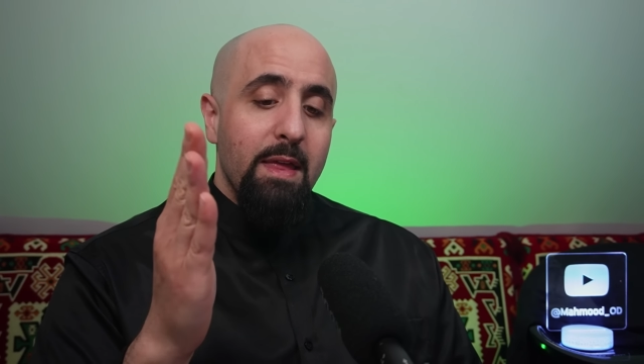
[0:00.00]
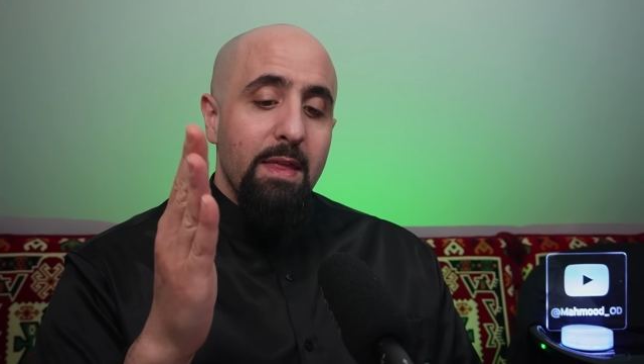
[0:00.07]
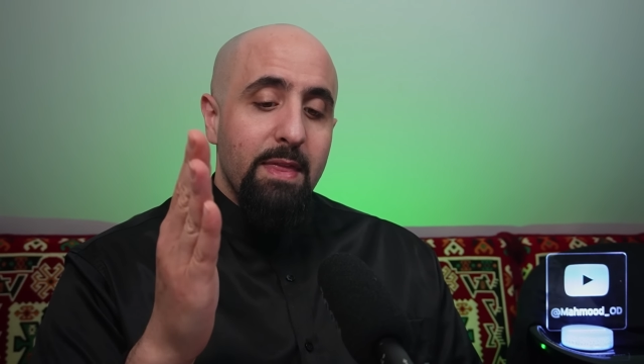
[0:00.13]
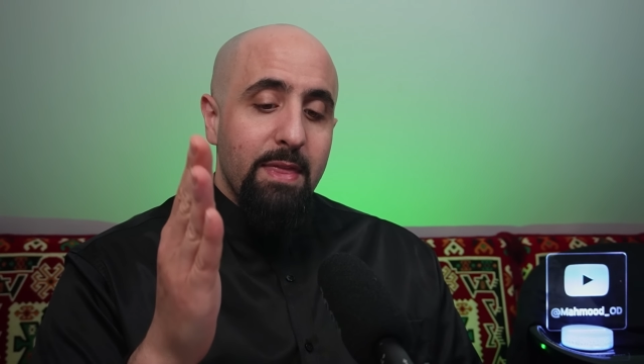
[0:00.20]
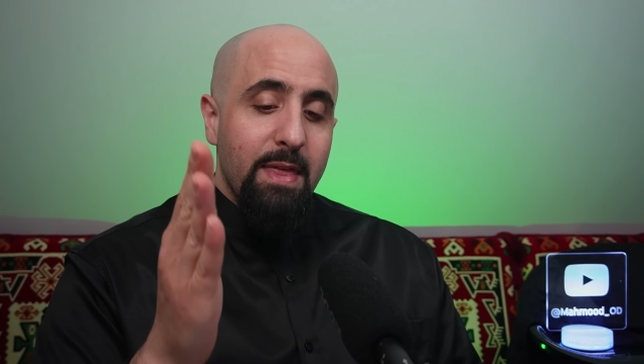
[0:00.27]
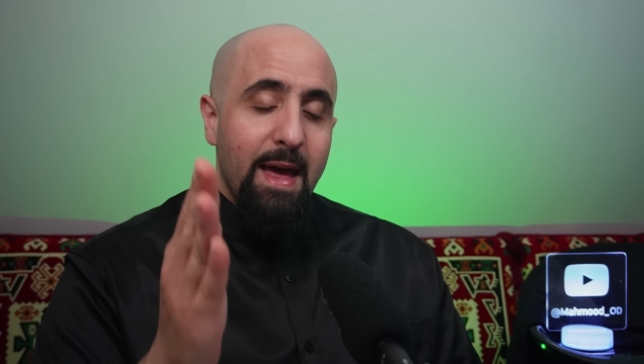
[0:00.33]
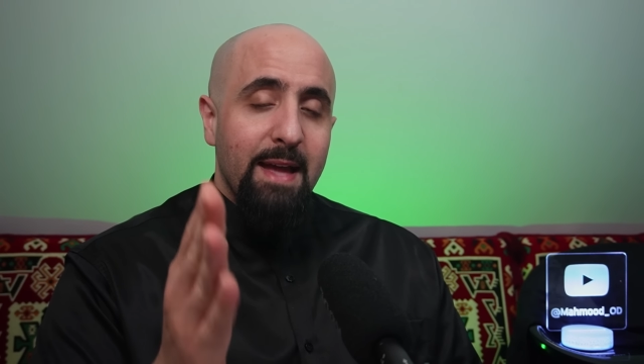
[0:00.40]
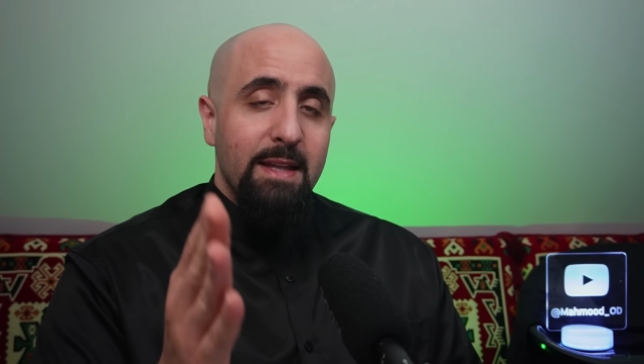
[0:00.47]

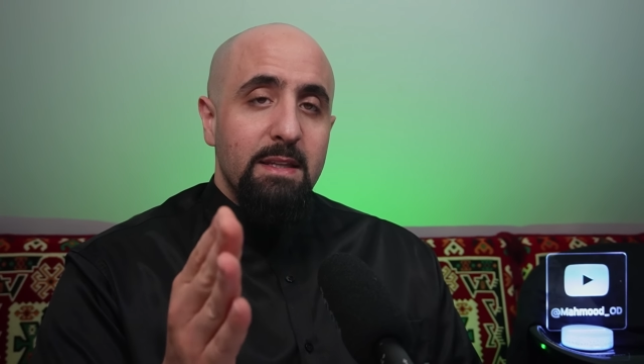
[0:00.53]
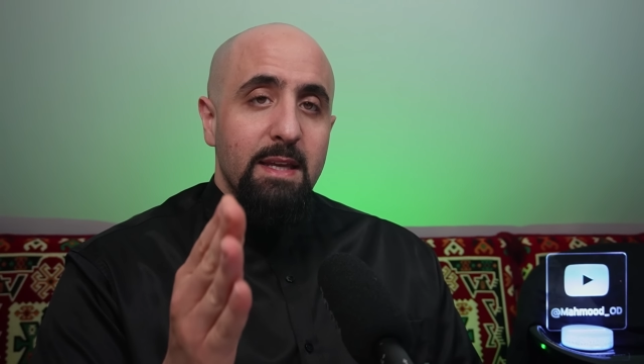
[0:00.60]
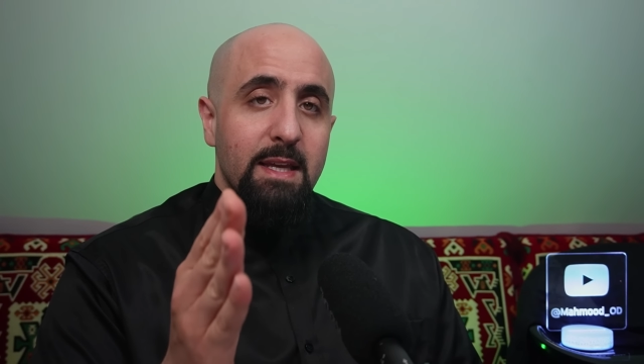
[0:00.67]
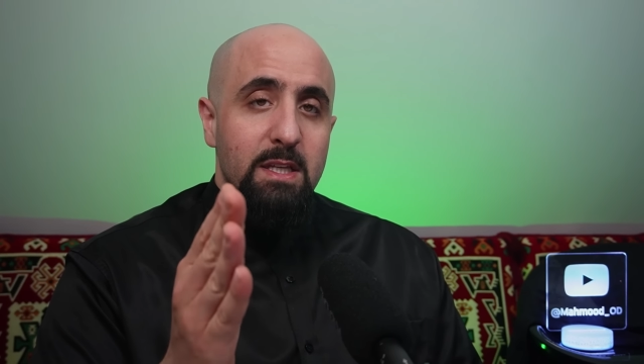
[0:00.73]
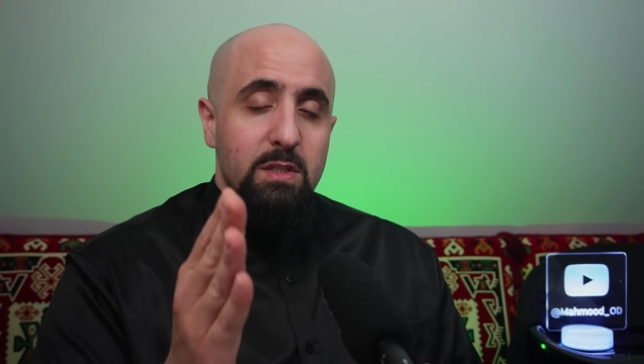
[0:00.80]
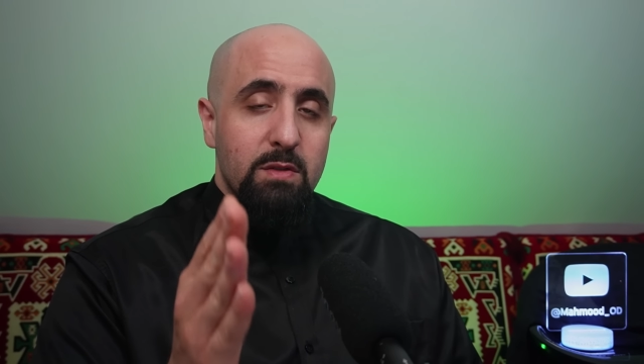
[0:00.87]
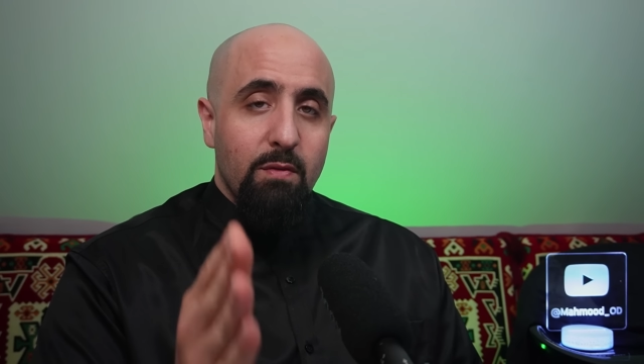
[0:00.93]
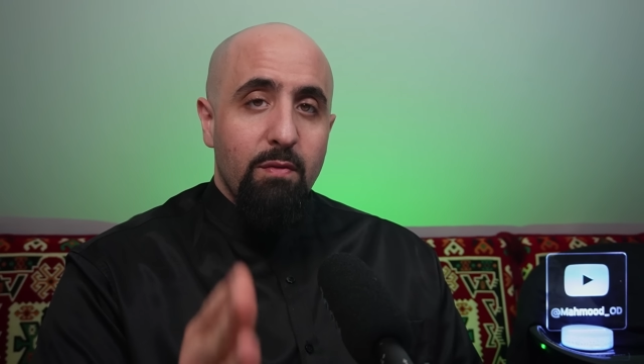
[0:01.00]
that
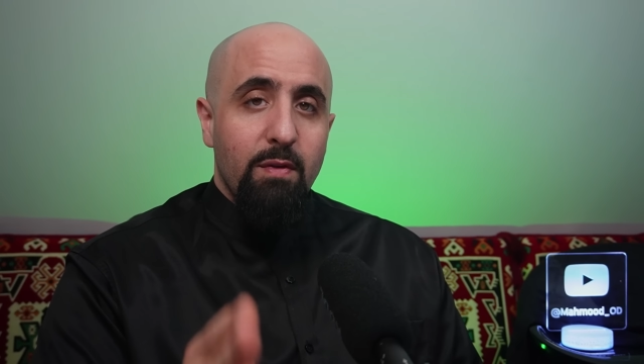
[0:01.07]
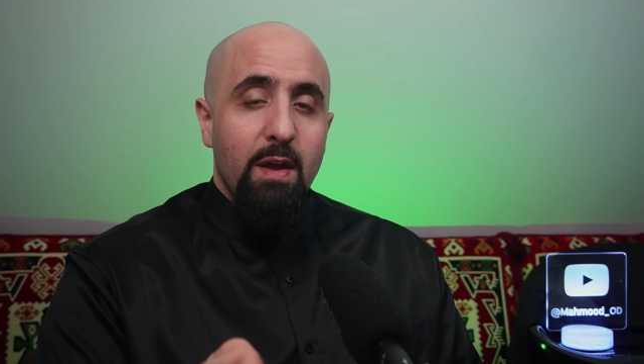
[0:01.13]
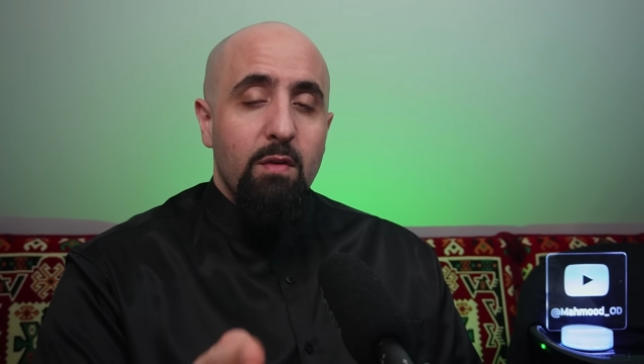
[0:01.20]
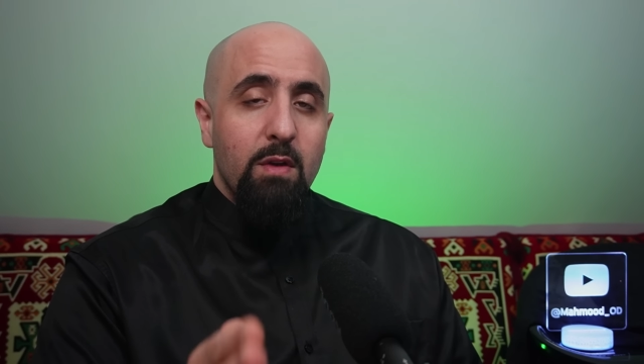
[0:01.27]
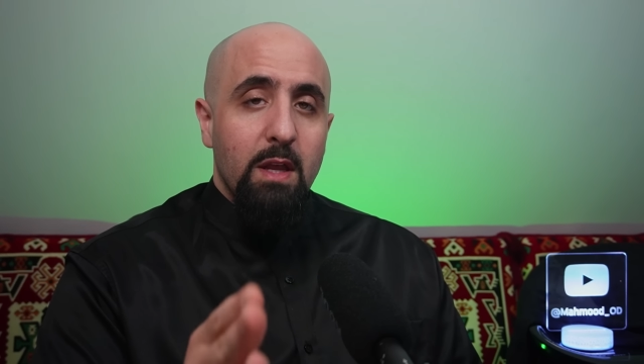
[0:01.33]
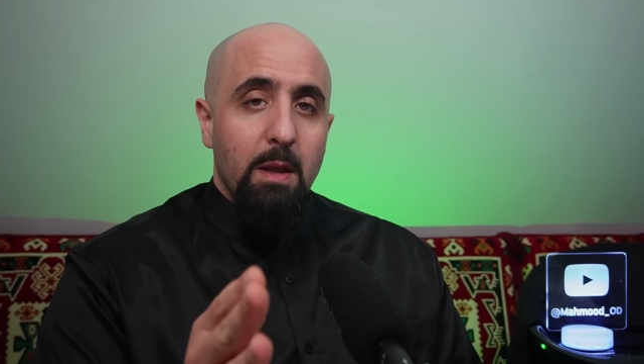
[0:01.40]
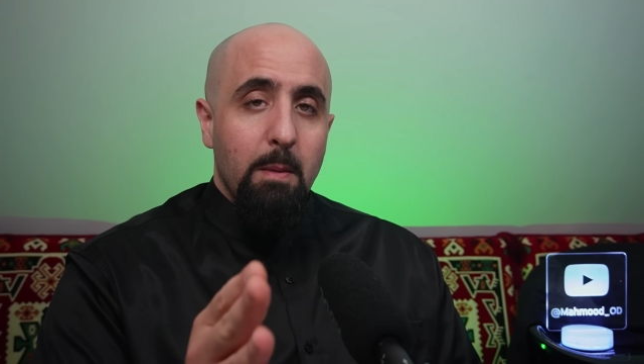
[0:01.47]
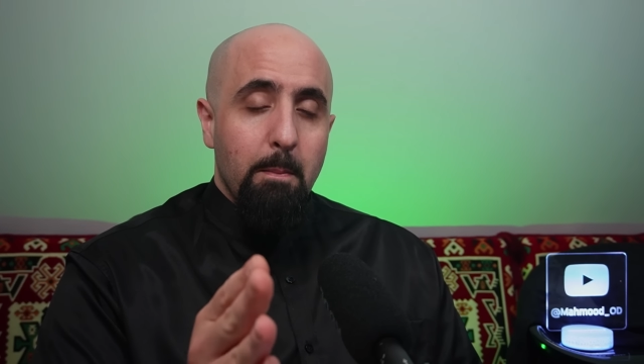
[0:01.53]
is
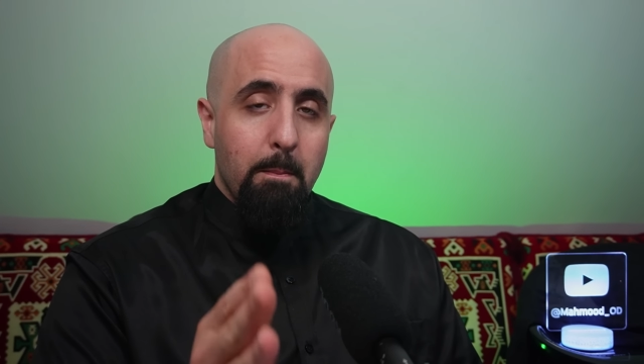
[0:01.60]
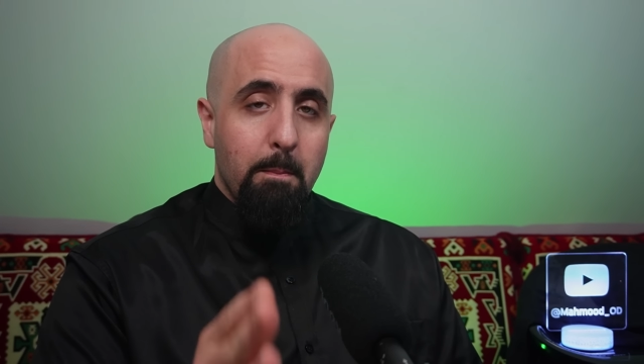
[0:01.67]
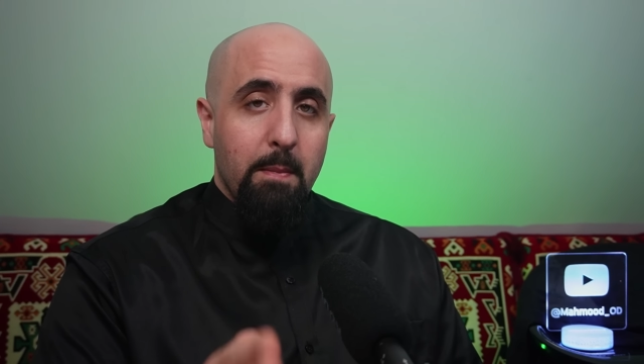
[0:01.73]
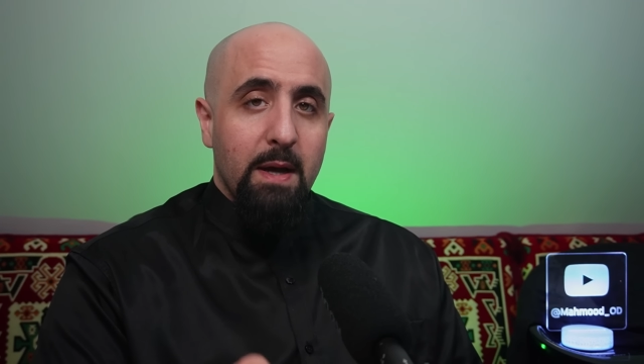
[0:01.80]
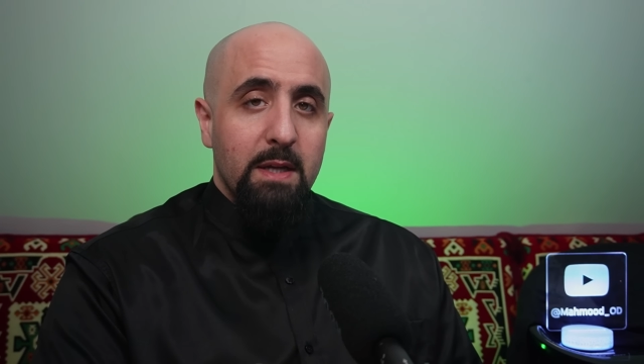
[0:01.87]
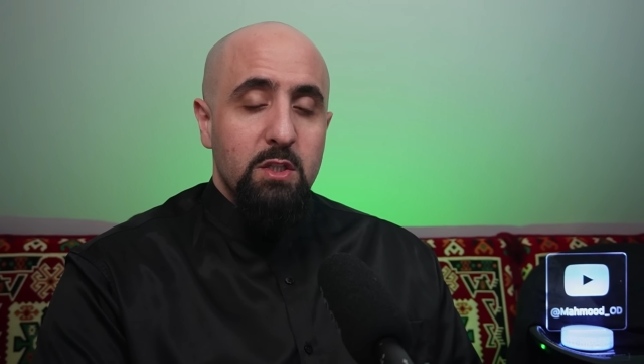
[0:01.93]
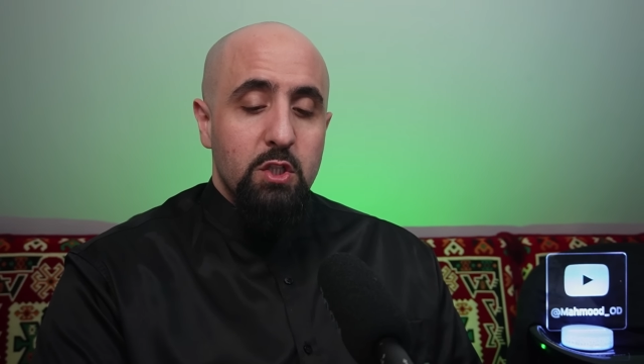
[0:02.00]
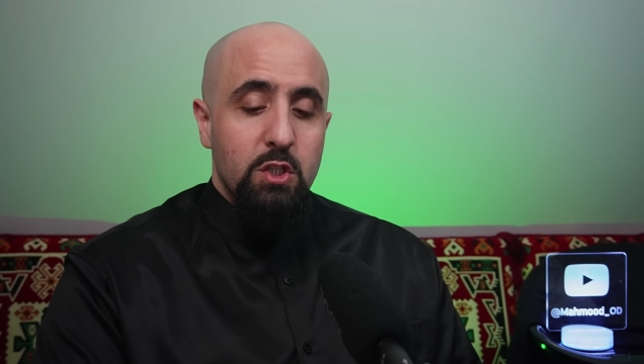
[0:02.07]
very
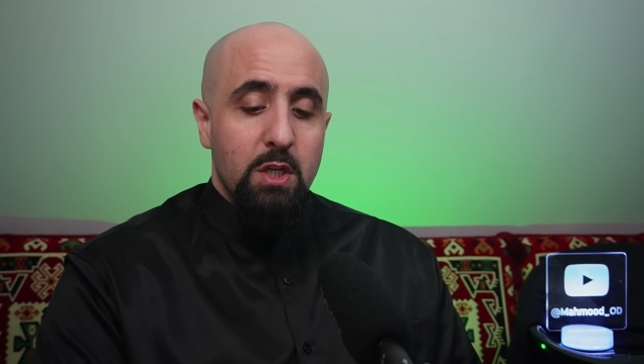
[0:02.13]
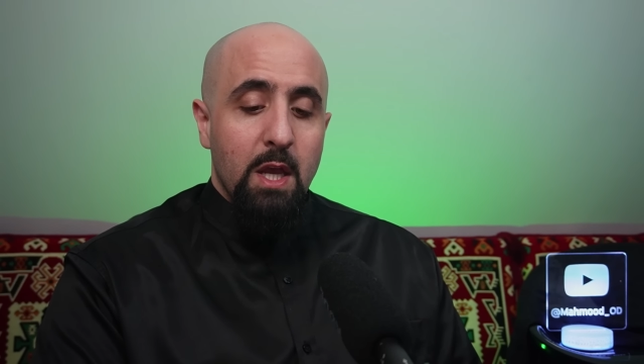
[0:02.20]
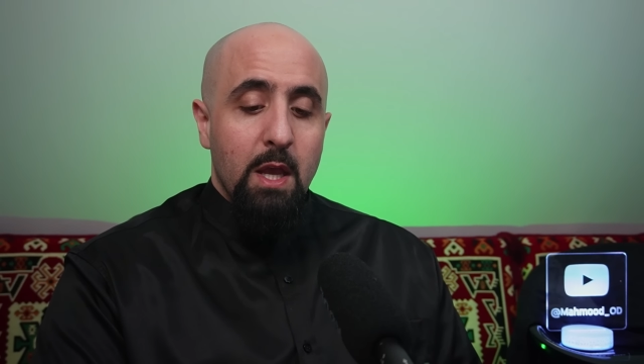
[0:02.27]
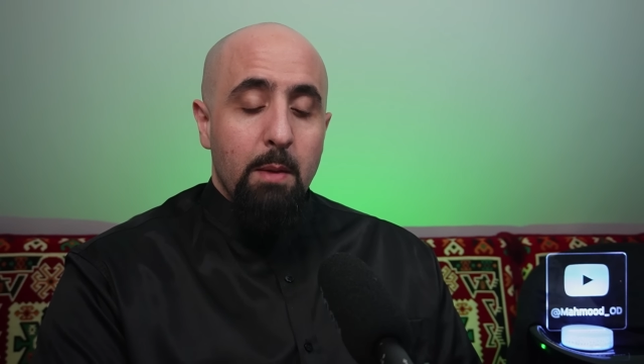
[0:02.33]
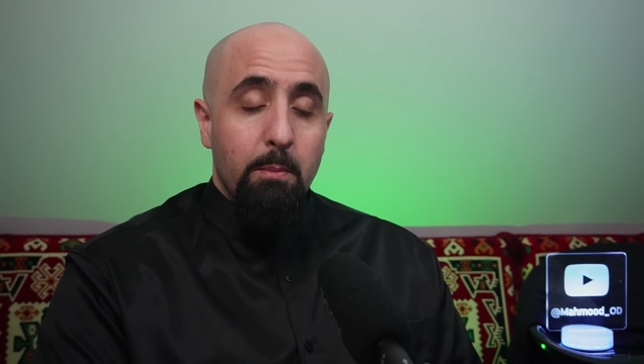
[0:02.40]
much